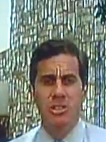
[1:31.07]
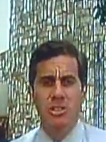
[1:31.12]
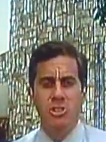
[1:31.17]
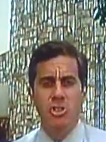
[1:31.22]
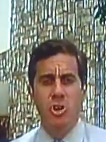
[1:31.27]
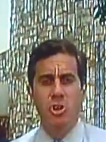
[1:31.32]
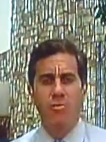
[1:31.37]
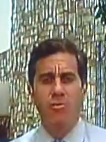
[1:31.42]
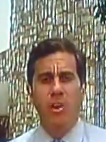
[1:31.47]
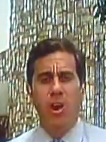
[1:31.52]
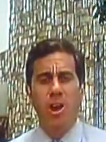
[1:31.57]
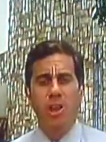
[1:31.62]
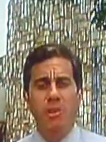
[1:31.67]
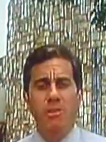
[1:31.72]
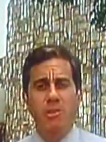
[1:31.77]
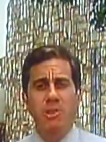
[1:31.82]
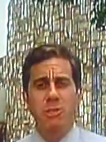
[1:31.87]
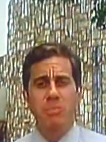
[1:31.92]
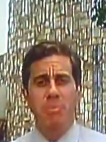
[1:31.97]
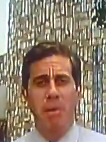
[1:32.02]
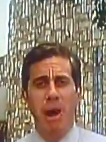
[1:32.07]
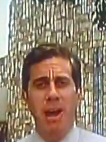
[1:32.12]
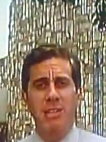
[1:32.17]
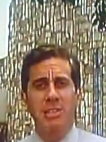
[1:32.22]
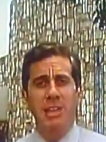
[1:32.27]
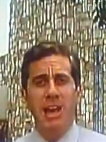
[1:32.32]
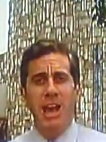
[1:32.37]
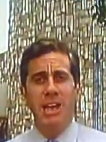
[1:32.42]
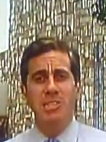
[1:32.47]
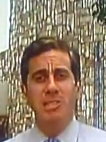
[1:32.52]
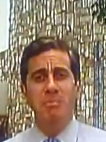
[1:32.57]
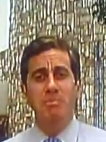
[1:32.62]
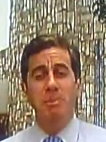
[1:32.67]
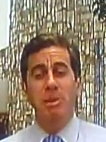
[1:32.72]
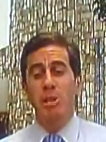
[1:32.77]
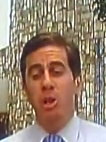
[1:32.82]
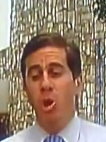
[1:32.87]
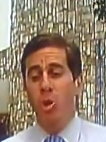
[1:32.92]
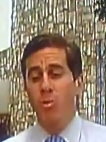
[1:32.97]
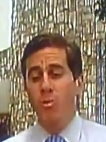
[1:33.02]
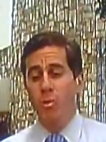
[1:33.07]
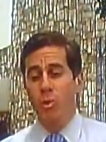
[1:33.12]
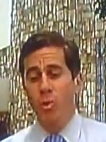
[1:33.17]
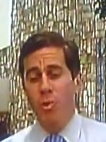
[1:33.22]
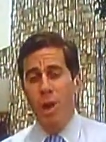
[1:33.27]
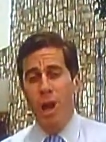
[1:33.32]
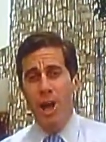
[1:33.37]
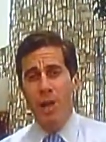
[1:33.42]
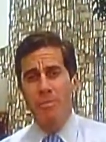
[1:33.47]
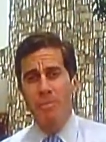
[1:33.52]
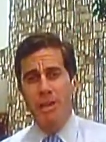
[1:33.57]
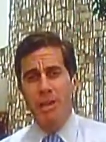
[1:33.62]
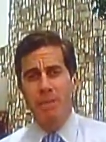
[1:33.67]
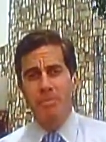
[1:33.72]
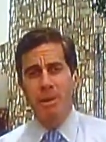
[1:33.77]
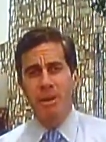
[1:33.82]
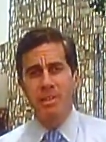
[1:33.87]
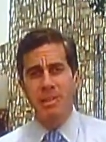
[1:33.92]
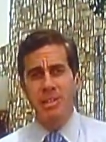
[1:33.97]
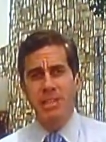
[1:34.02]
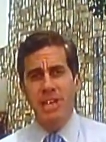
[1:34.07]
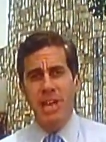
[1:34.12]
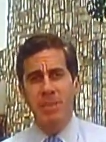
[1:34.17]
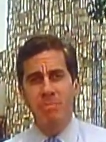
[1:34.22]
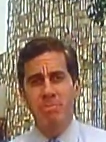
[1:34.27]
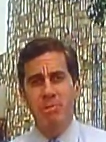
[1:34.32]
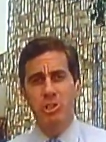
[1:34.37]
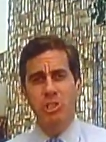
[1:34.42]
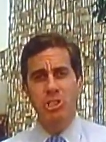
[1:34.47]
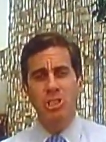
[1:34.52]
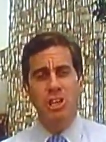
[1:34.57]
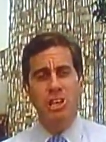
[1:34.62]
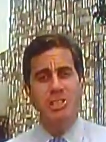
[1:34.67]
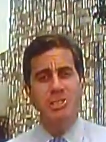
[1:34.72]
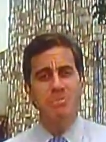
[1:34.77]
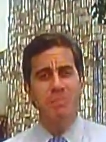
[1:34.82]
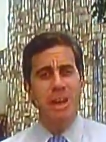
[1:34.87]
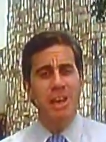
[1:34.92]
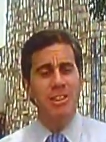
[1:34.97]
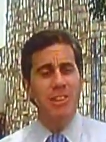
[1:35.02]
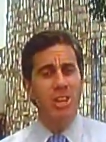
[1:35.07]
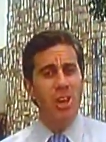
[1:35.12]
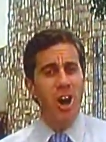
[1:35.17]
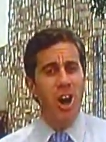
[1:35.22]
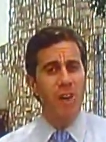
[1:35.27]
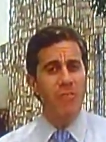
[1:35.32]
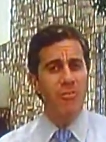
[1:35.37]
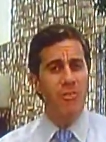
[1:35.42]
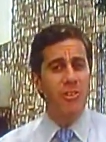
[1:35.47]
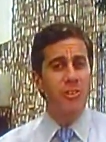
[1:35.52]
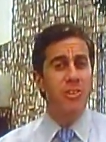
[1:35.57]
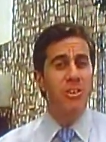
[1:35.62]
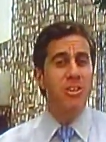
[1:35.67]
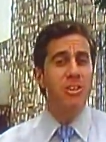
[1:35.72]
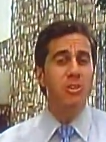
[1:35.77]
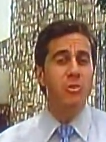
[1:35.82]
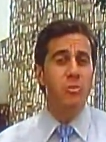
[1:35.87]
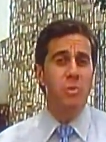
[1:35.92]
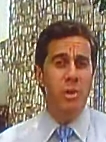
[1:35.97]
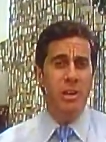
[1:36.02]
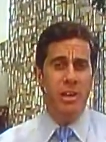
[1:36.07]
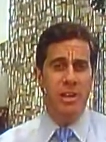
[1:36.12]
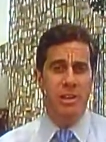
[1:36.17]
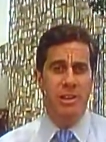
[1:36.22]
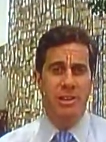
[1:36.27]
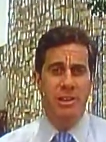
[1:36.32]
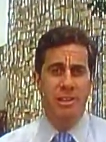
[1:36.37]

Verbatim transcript: So far, the response hasn't been overwhelming, but the temple just made the offer this week.